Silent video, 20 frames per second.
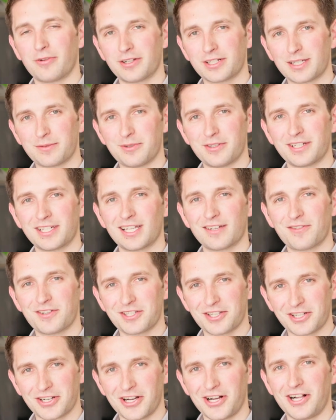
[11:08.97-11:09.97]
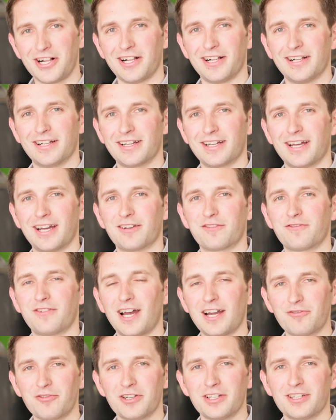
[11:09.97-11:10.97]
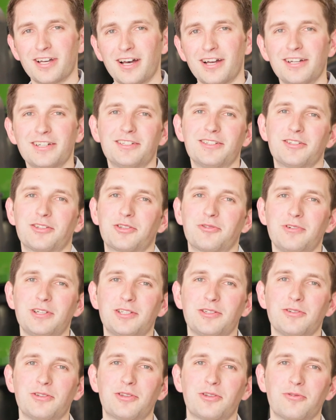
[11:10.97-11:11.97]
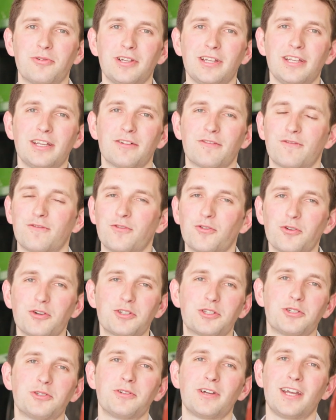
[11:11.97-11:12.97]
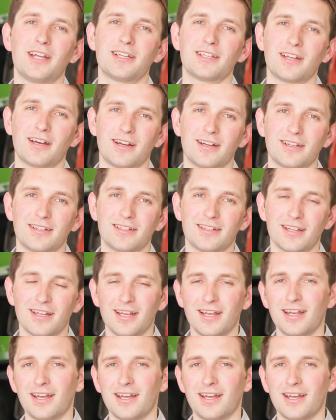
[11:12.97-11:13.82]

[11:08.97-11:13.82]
welcome you to give us a call at 519-323-4289,